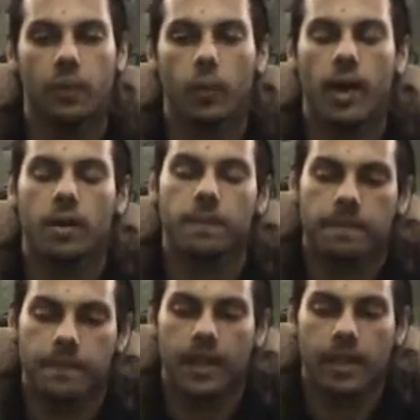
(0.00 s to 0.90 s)
Well,
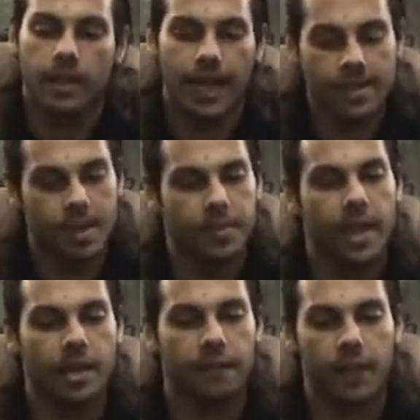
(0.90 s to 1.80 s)
that's
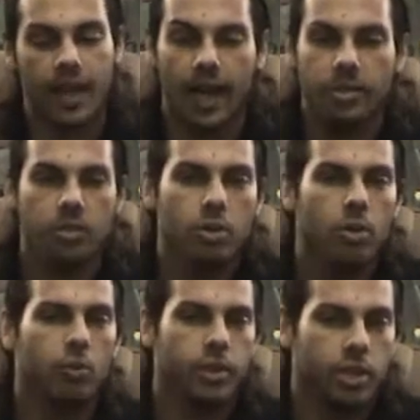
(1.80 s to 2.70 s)
something kind of funny. I don't
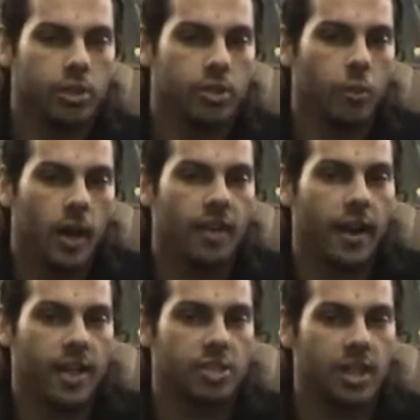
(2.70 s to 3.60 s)
know a really good way
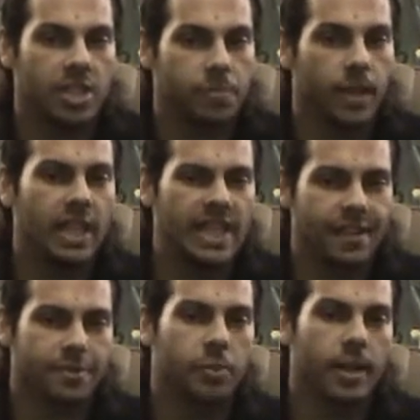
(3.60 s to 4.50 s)
of actually explaining
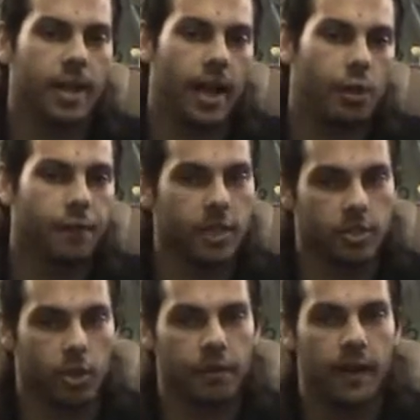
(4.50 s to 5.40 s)
the difference between an ELF and a
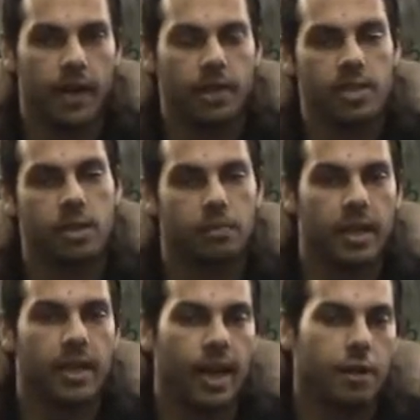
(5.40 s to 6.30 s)
DOL file is,
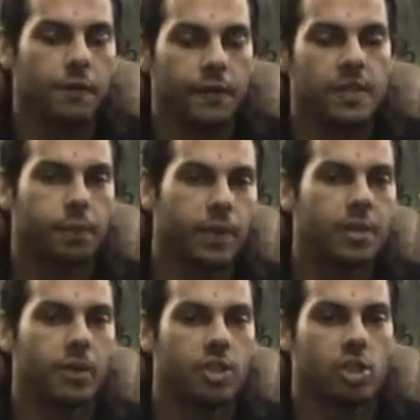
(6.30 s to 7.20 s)
but an ELF is
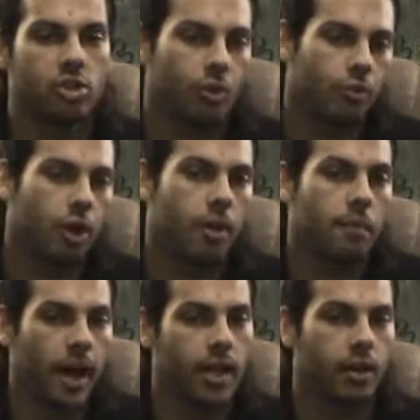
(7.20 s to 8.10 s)
pretty much just a raw
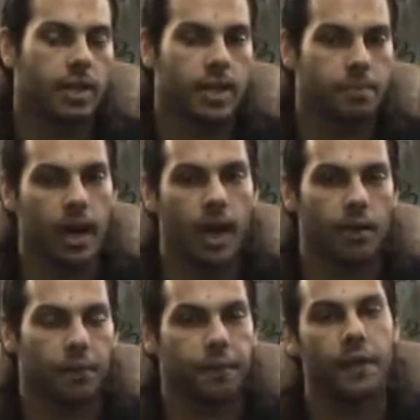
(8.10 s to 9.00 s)
binary
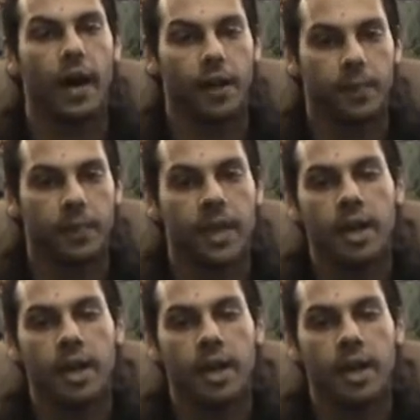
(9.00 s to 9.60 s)
compiled file.